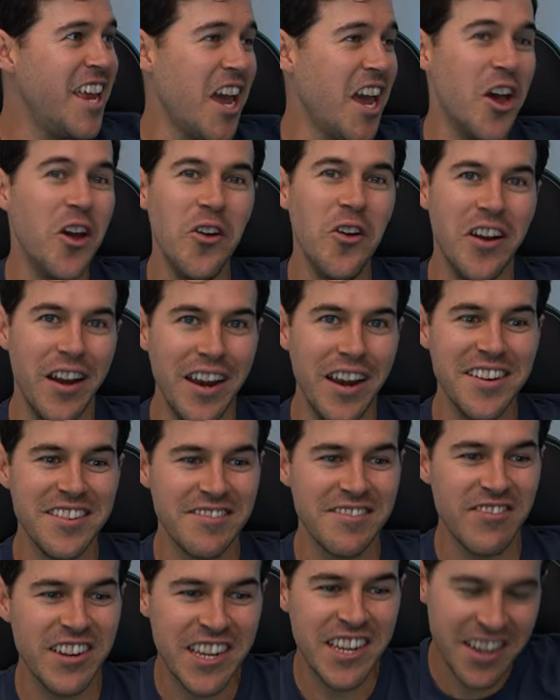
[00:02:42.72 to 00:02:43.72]
yeah, who needs
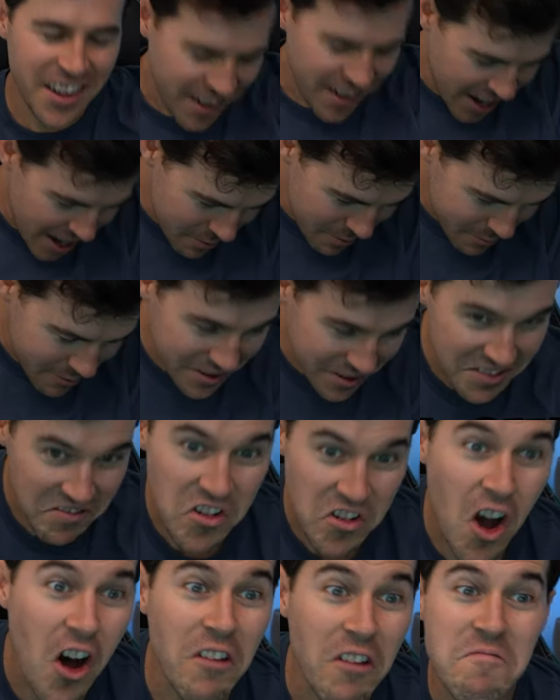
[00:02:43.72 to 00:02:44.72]
video games when you've
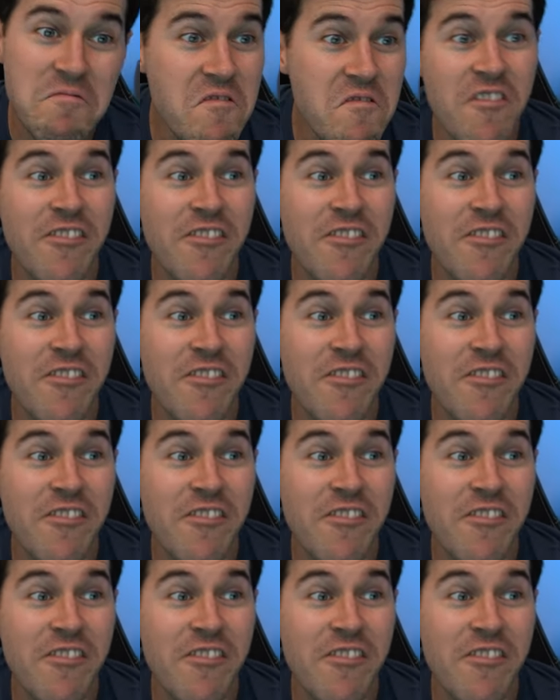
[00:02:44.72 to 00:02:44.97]
got